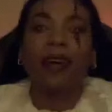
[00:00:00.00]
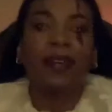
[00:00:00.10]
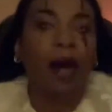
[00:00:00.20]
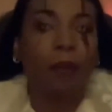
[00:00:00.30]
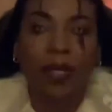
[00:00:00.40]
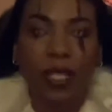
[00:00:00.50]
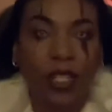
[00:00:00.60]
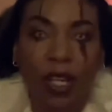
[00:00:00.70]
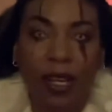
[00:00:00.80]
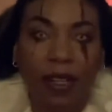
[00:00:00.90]
a
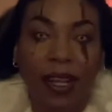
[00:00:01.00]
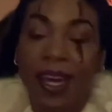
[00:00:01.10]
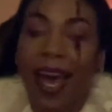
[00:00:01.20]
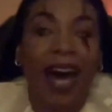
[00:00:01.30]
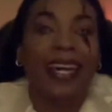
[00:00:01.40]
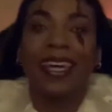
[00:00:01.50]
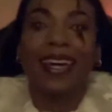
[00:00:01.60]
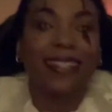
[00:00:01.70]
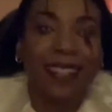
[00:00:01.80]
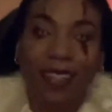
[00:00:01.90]
competition. I
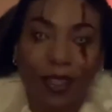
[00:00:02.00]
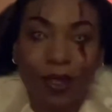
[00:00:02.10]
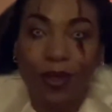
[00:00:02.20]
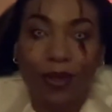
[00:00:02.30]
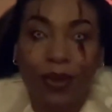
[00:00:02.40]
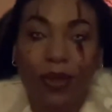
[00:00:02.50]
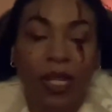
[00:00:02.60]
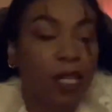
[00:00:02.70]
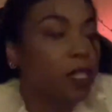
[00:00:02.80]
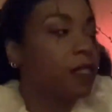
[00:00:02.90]
can't see you.
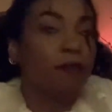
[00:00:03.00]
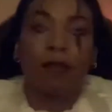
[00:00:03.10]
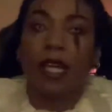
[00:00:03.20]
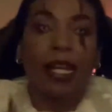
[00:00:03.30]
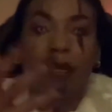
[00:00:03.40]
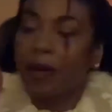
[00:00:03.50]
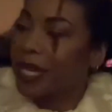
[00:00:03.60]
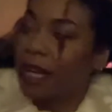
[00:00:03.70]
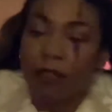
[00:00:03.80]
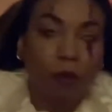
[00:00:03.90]

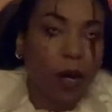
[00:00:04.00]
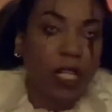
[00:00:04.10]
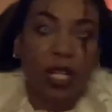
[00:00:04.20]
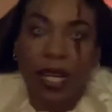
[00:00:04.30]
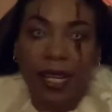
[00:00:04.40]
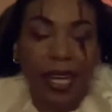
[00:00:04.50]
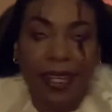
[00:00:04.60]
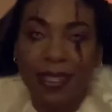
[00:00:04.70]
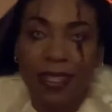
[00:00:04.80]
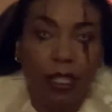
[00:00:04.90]
Anybody else watching
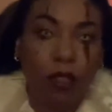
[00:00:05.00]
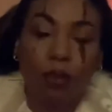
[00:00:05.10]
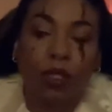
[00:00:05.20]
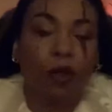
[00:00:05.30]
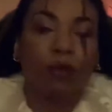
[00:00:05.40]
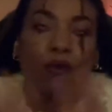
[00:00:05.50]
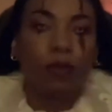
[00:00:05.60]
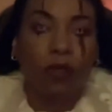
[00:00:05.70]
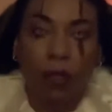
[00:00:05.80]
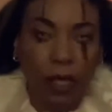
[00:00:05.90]
can't see you, so
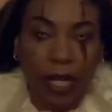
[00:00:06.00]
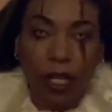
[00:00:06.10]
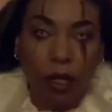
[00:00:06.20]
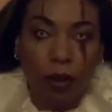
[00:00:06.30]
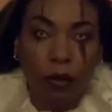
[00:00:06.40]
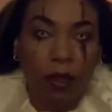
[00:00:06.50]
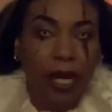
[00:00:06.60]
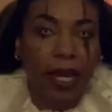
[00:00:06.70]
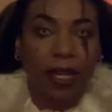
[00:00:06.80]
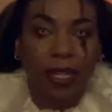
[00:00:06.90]
let it go,
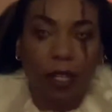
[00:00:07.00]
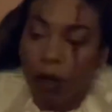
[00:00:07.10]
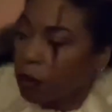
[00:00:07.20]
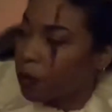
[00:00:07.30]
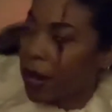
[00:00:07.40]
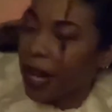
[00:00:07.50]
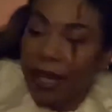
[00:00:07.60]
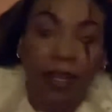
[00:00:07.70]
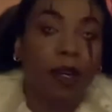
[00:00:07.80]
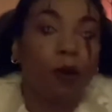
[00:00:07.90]
okay? Ego, bye.
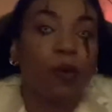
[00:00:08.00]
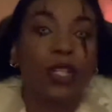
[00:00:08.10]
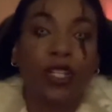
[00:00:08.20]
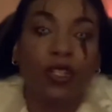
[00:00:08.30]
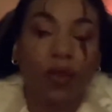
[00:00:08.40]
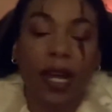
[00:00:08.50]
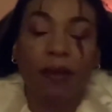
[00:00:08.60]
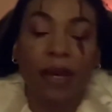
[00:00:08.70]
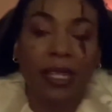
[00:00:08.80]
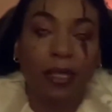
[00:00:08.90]
We're just trying to
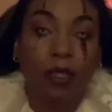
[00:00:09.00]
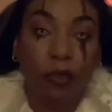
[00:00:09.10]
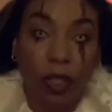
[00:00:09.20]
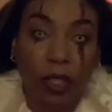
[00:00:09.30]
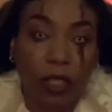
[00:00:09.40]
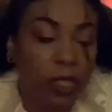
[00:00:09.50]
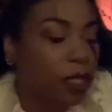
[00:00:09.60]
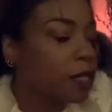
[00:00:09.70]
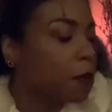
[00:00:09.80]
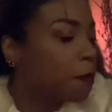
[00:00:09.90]
make this feel good,